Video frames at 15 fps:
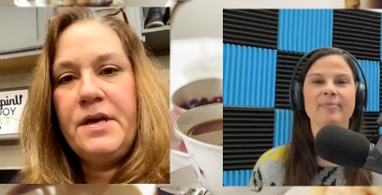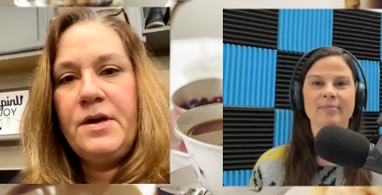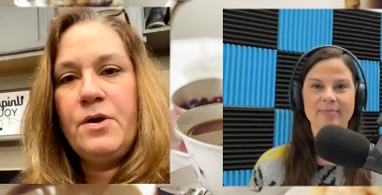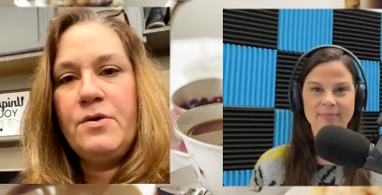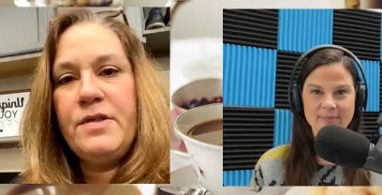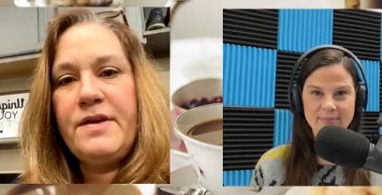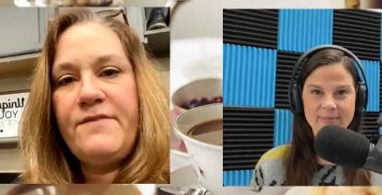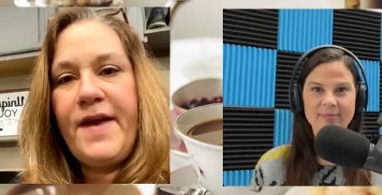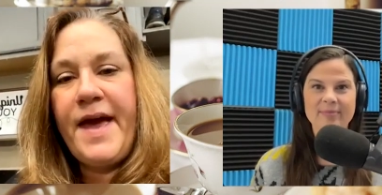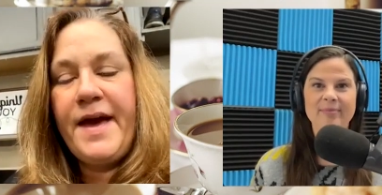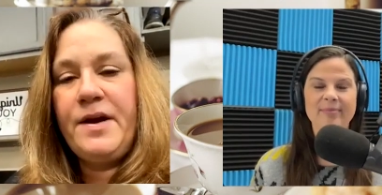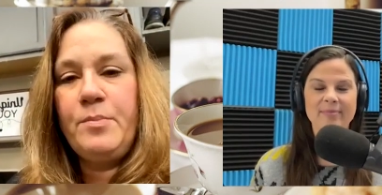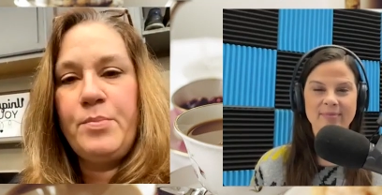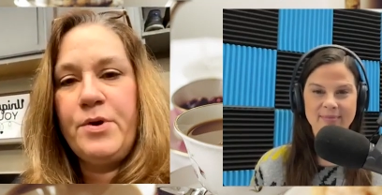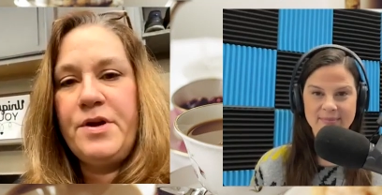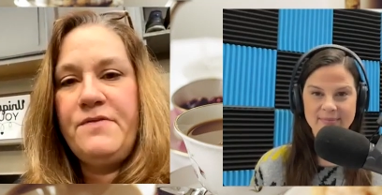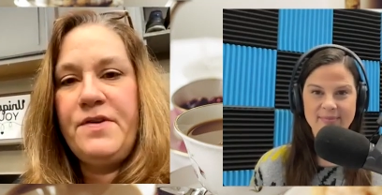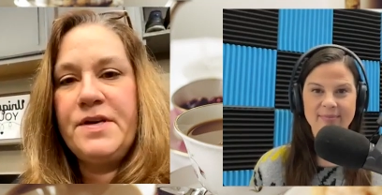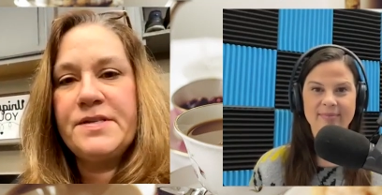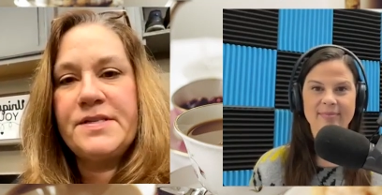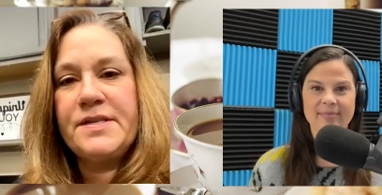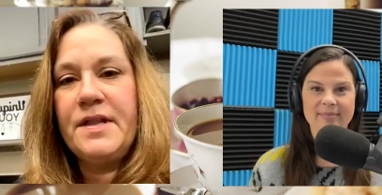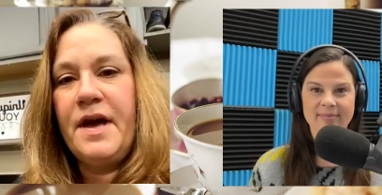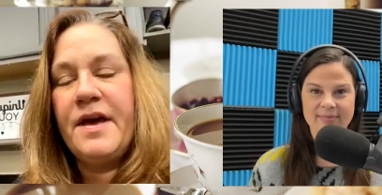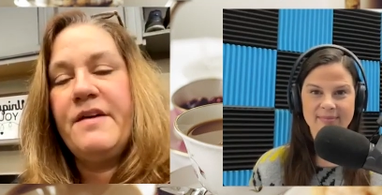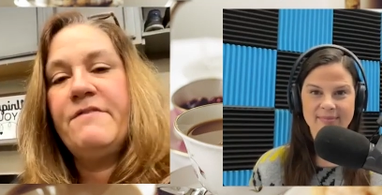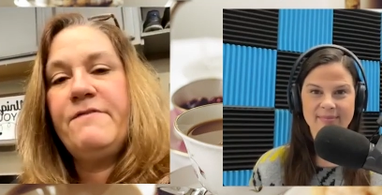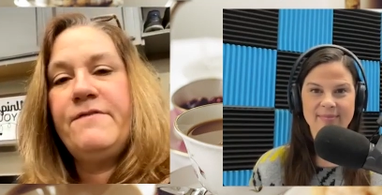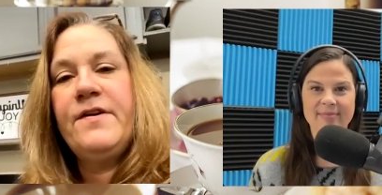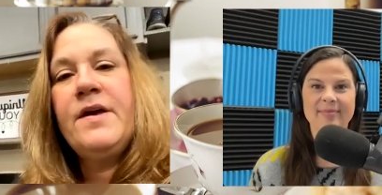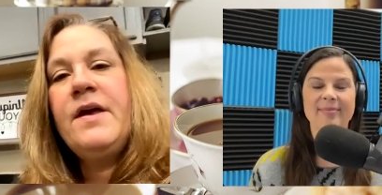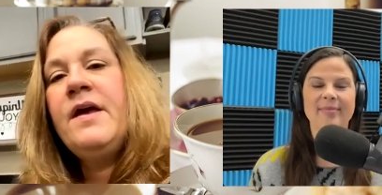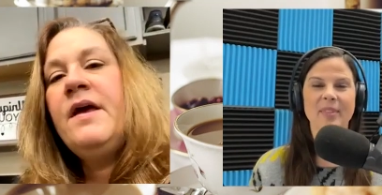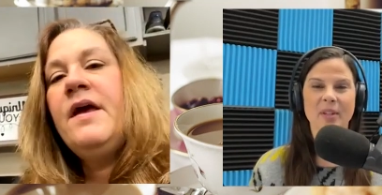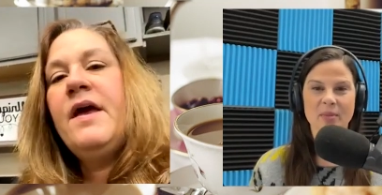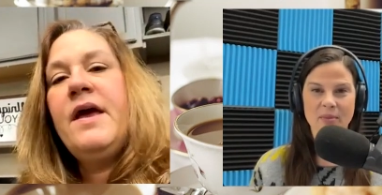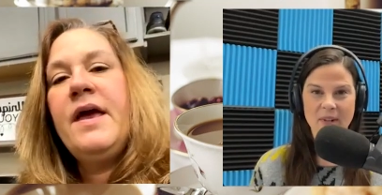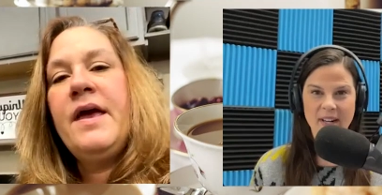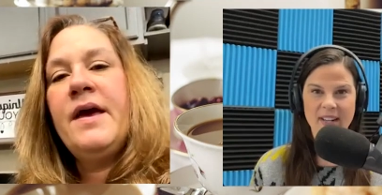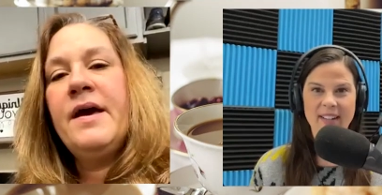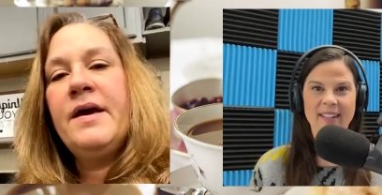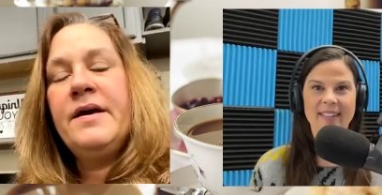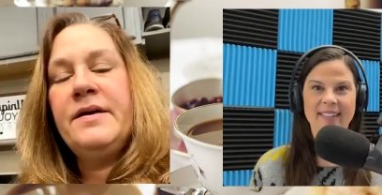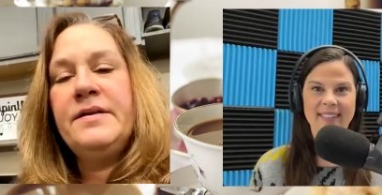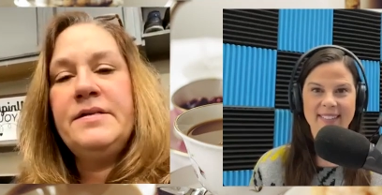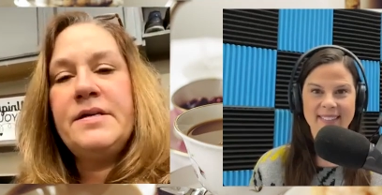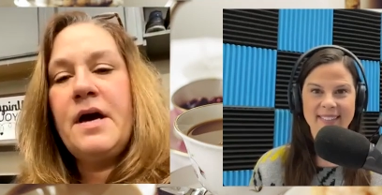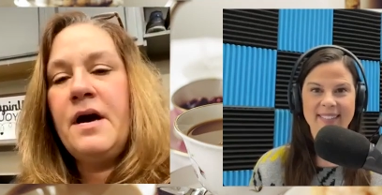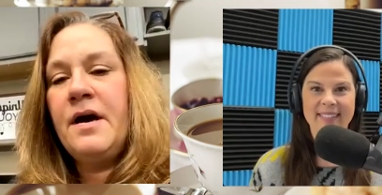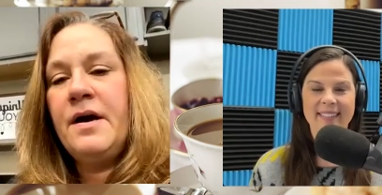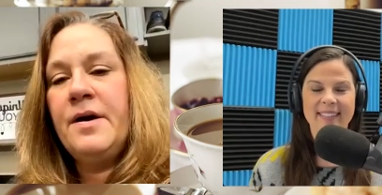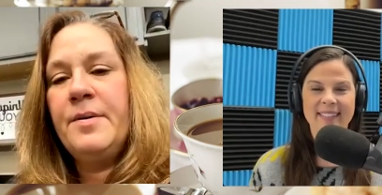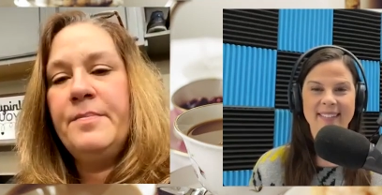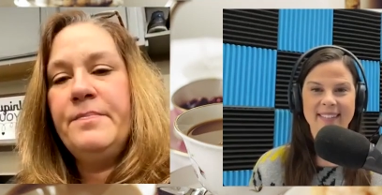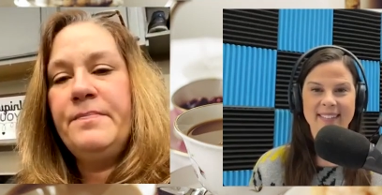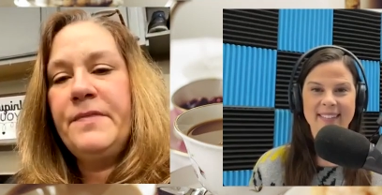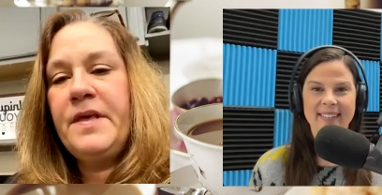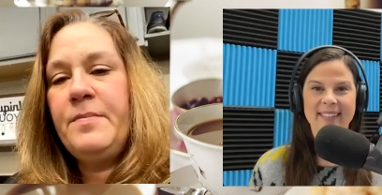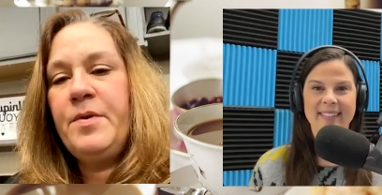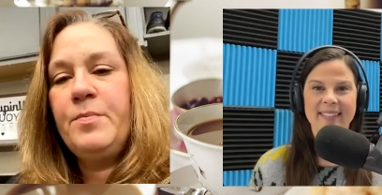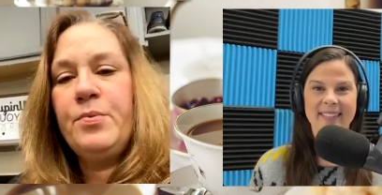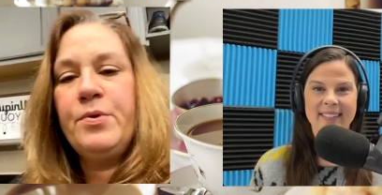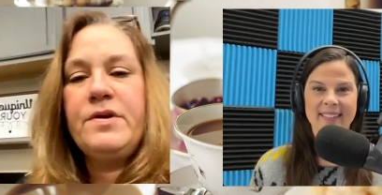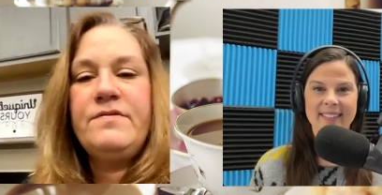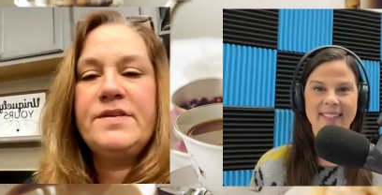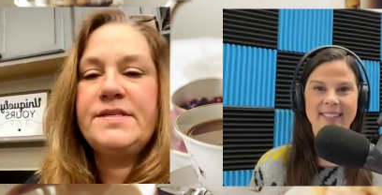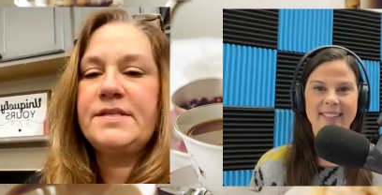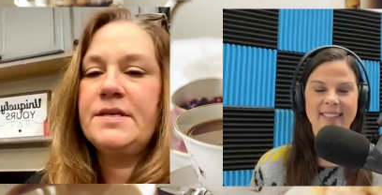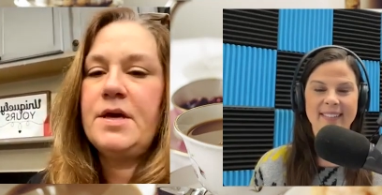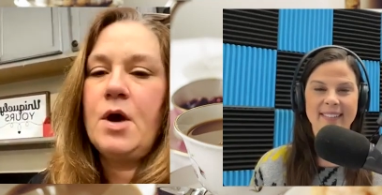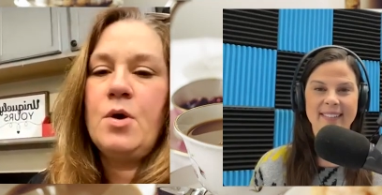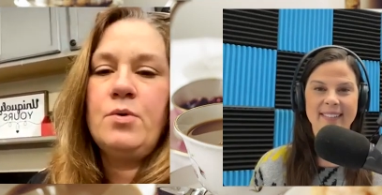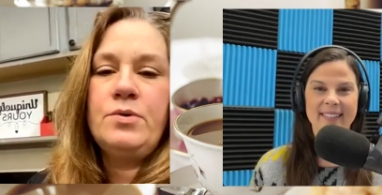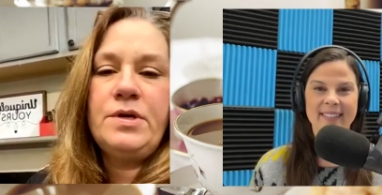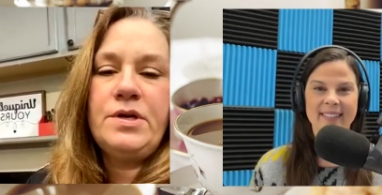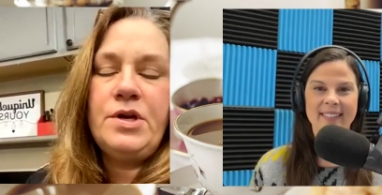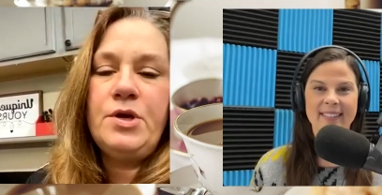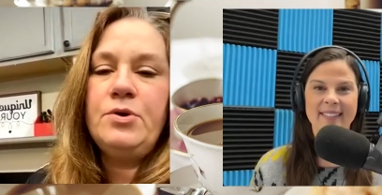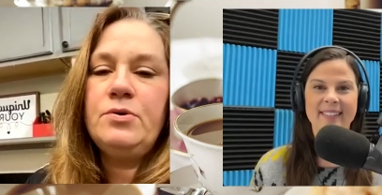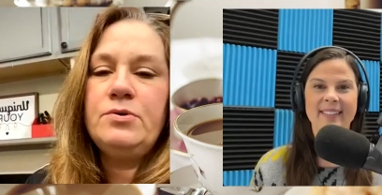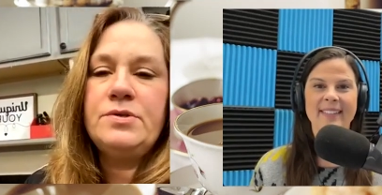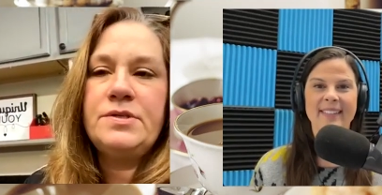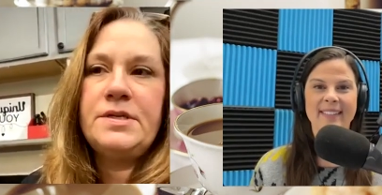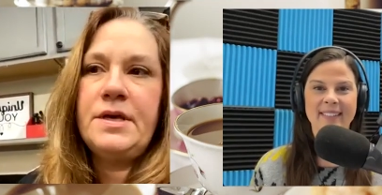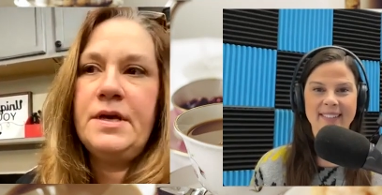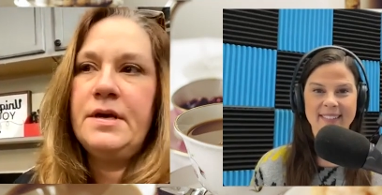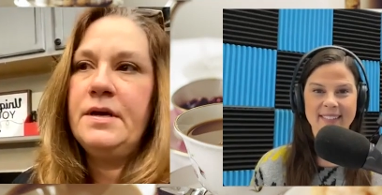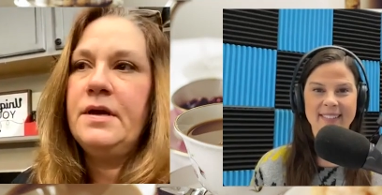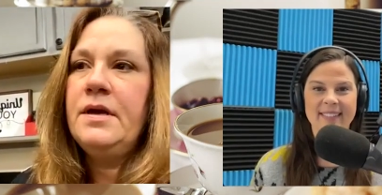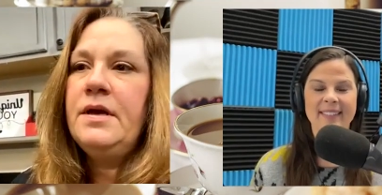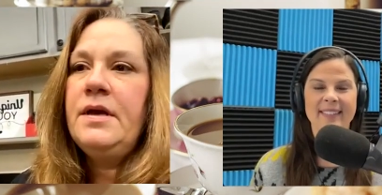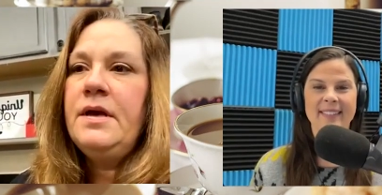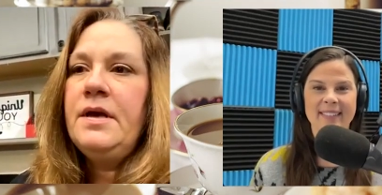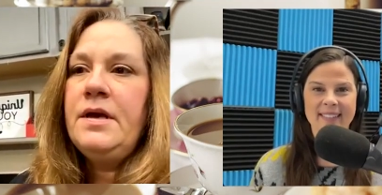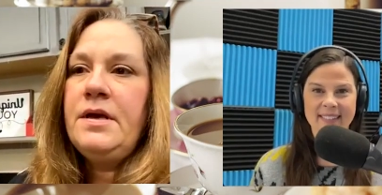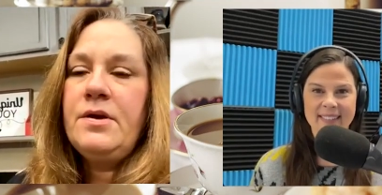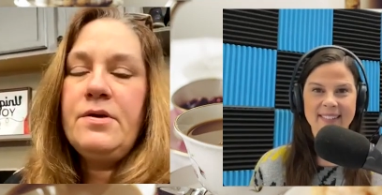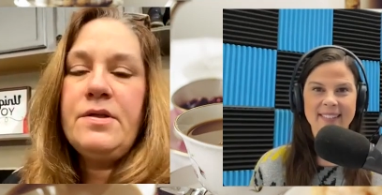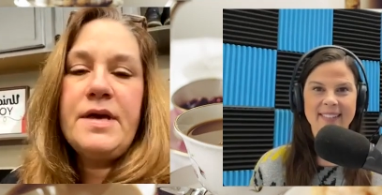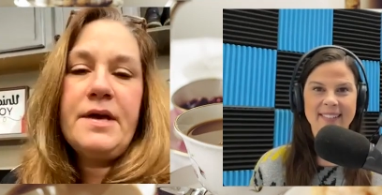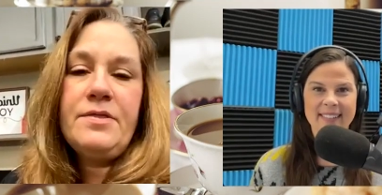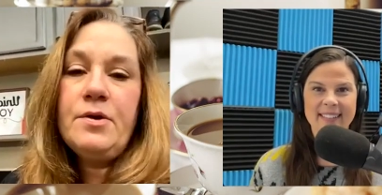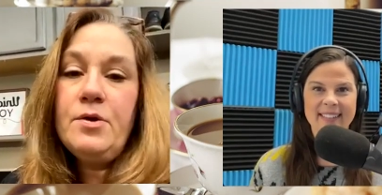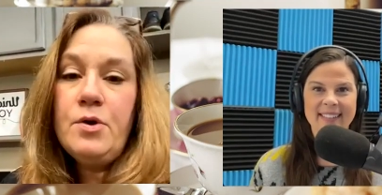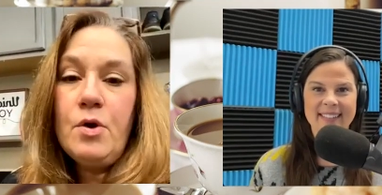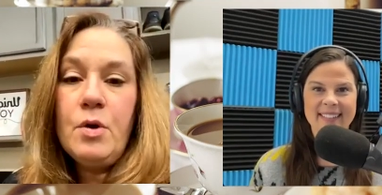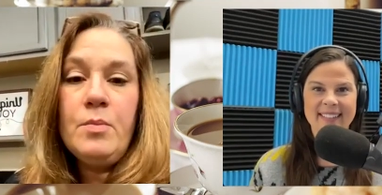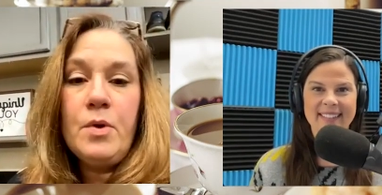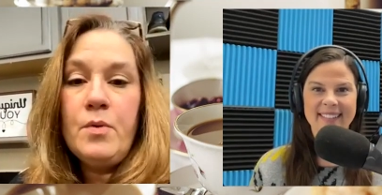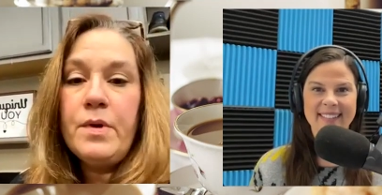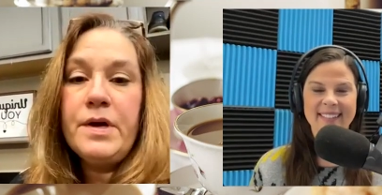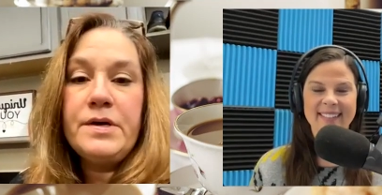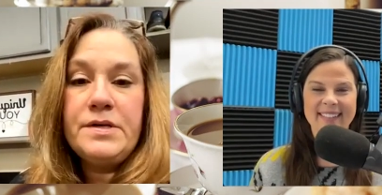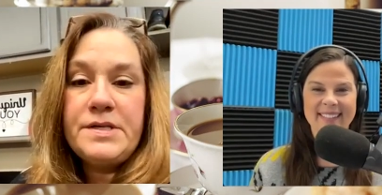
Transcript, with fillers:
Speaker 1: Mm-hmm. You know, they've had a previous life right. and um, they've been previously owned and used, and, you know, they got their normal